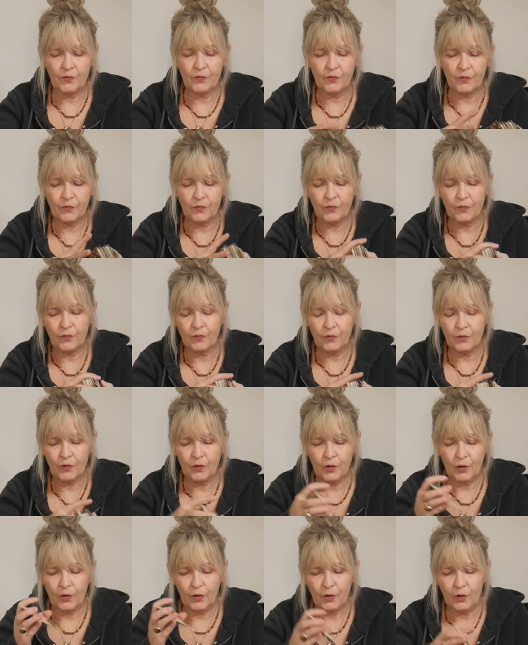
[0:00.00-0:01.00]

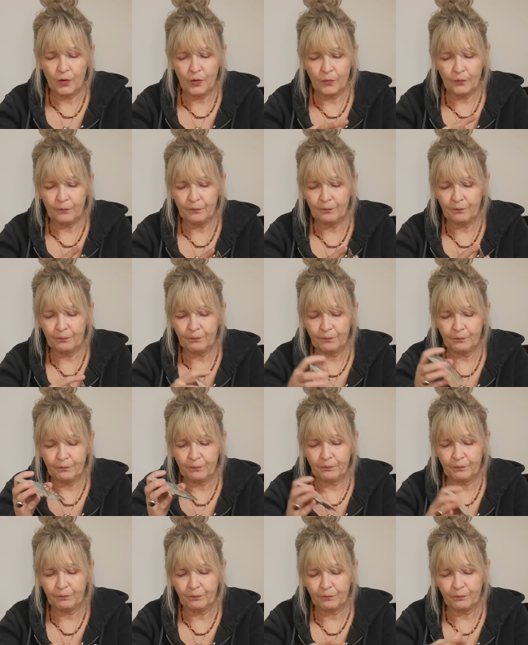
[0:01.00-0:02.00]

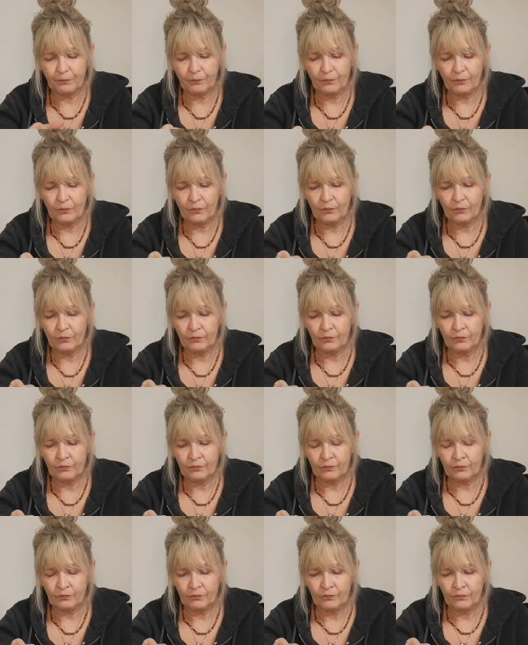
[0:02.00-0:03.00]

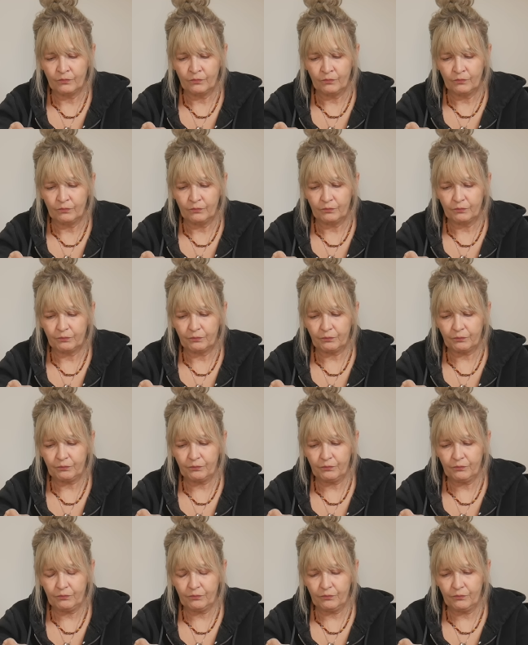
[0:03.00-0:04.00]

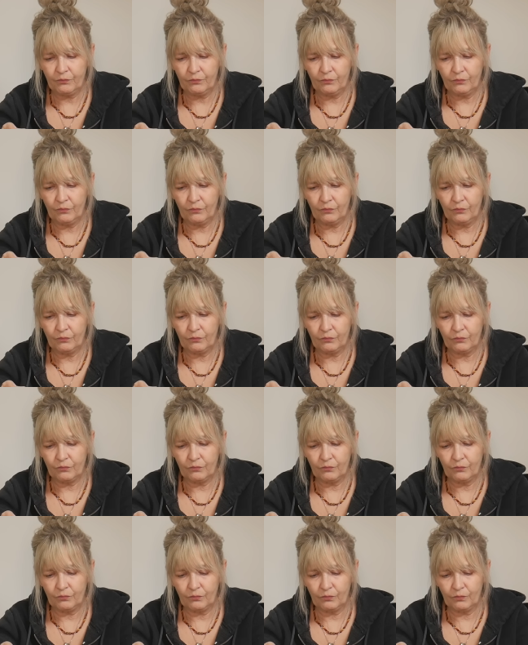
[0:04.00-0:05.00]

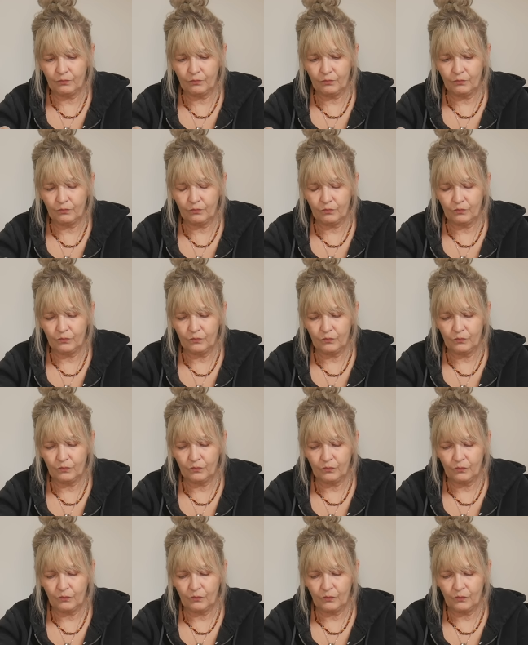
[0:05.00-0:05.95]
No one is speaking in this clip.